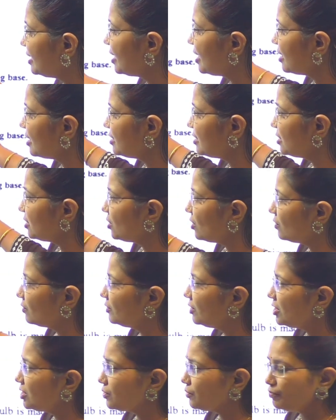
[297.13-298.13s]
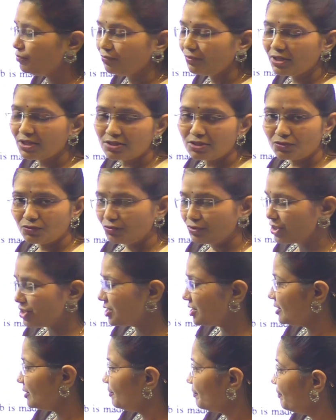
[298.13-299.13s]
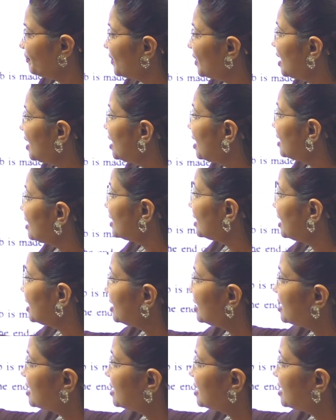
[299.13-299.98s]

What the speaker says: the answer of this first question. Then